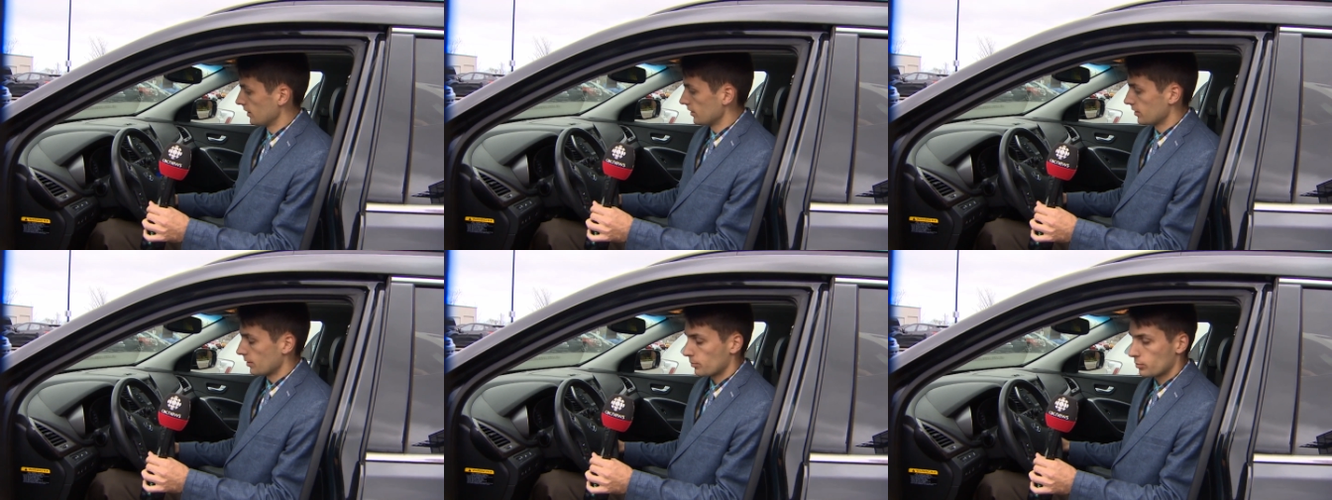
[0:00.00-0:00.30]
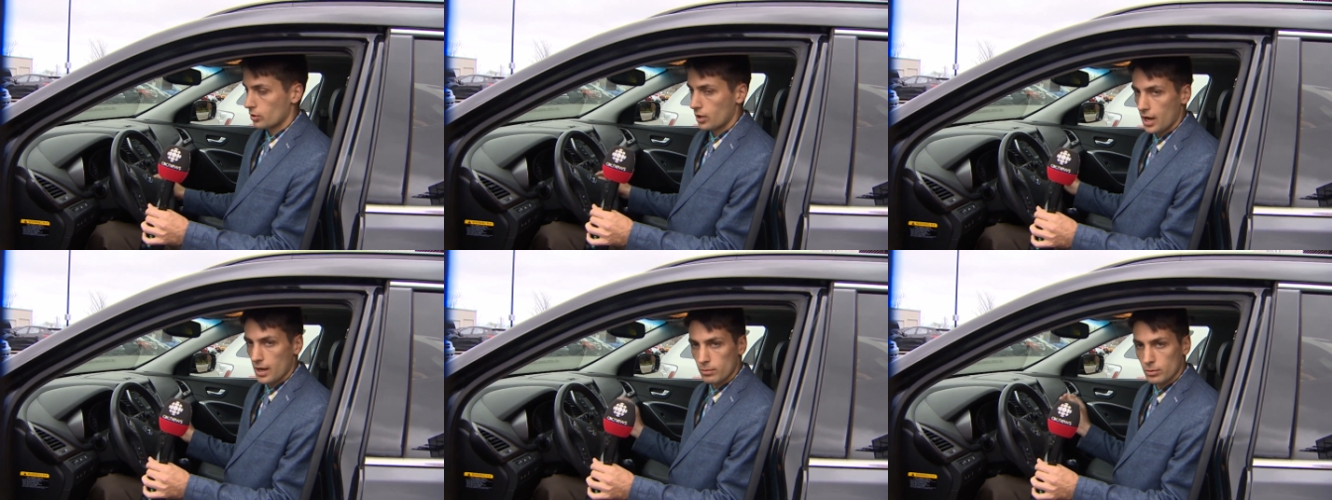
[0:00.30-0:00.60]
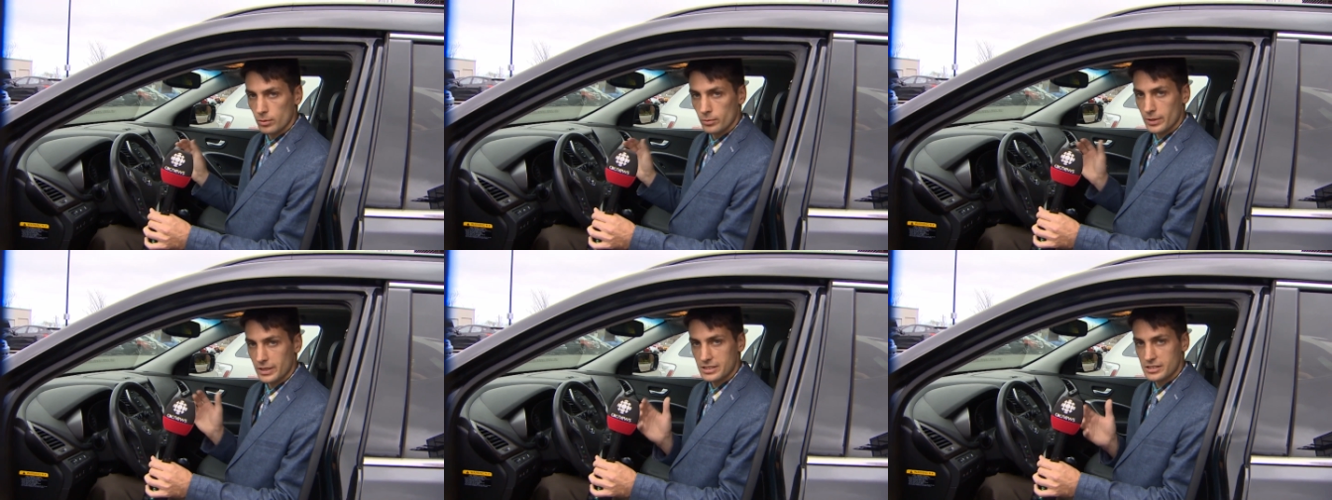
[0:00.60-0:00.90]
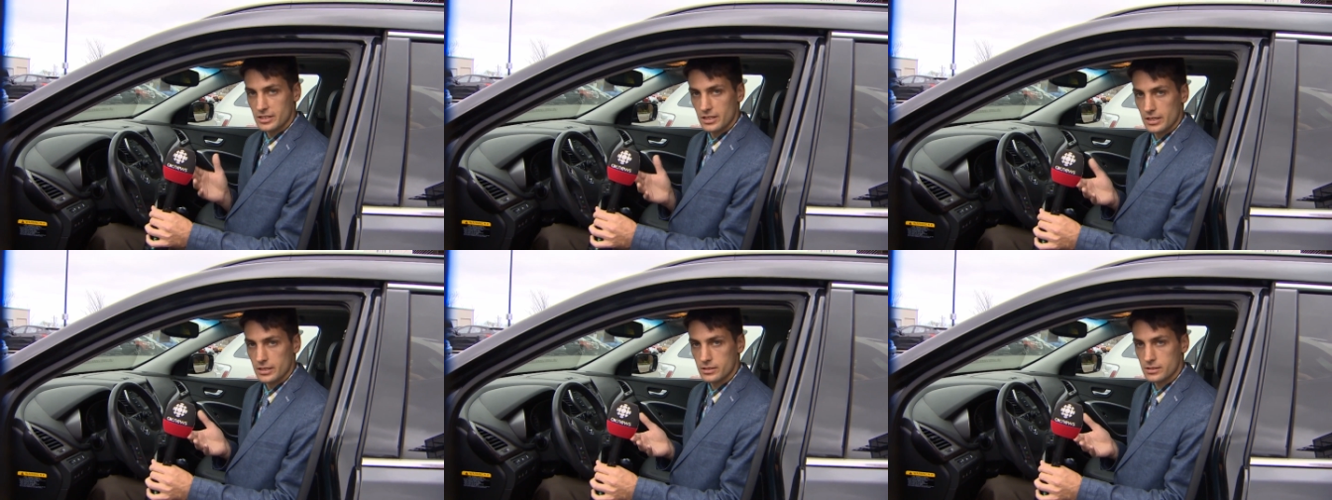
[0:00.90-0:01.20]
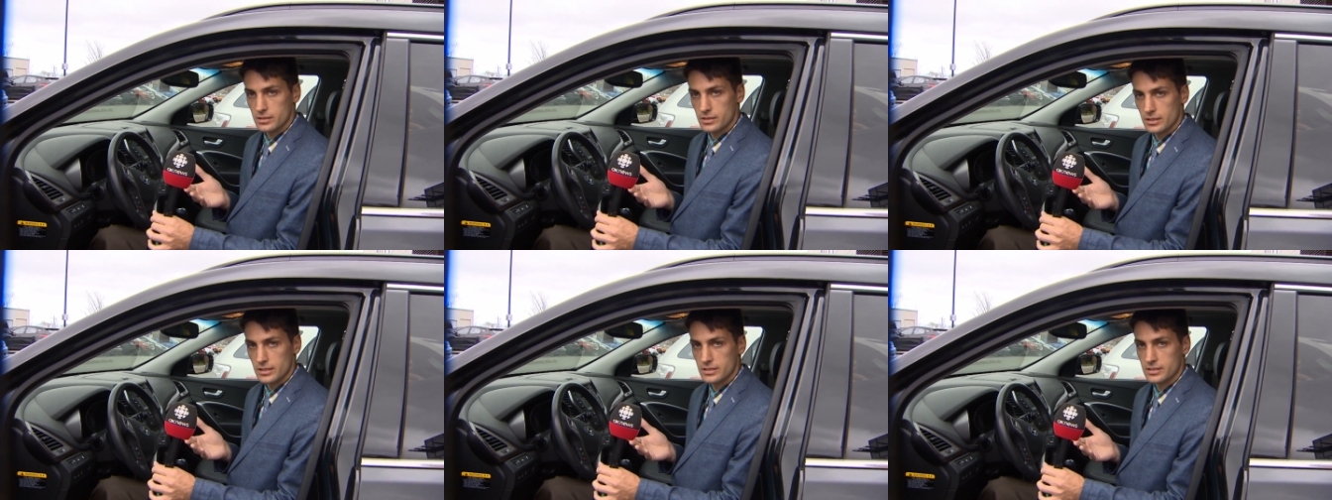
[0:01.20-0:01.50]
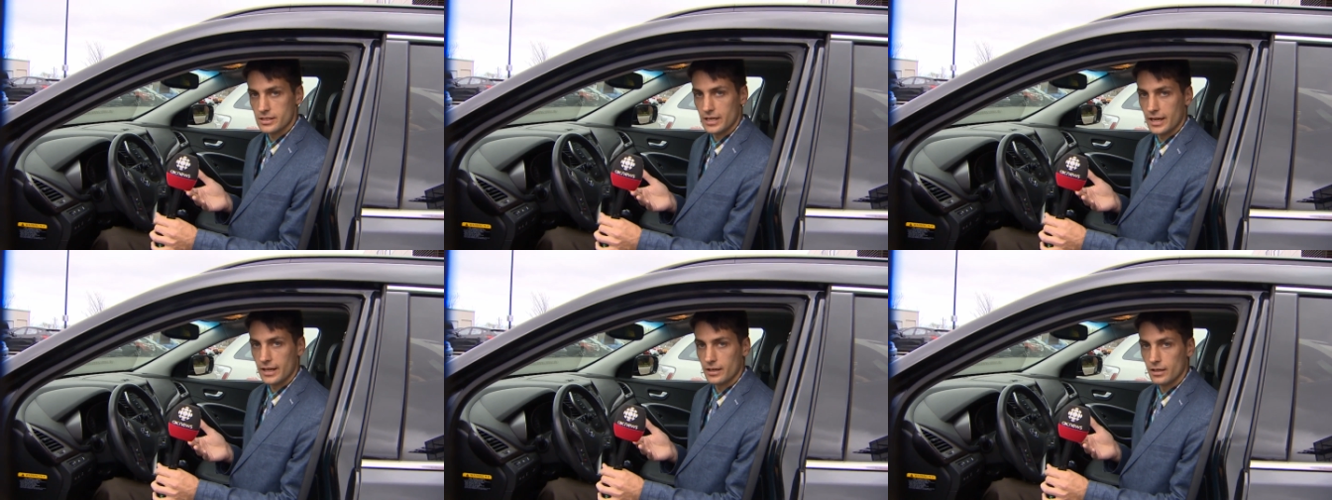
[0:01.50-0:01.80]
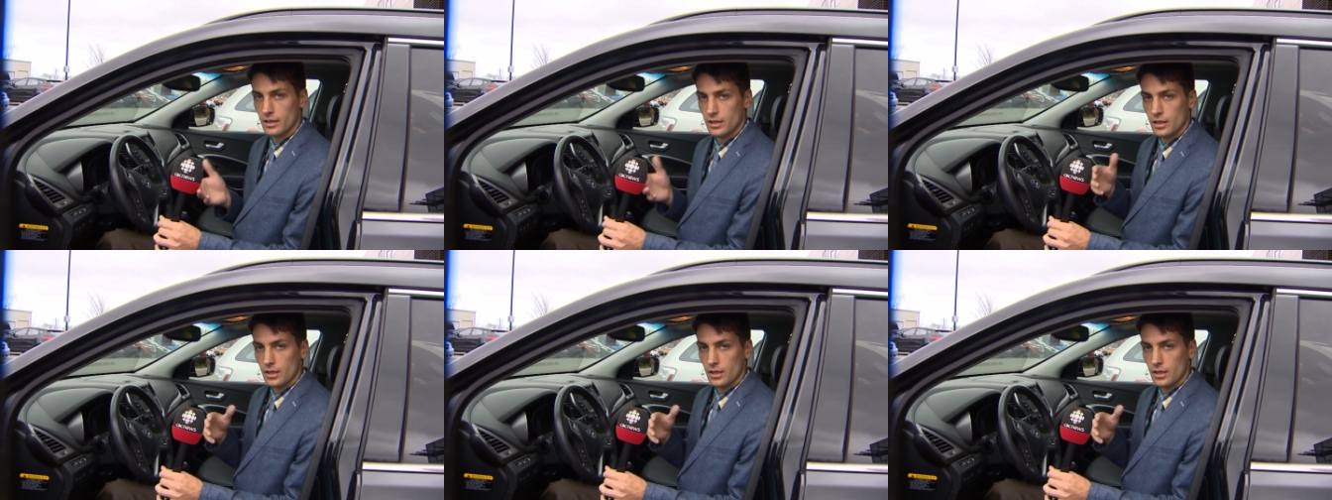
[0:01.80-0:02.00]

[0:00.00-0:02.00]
The problem exists is that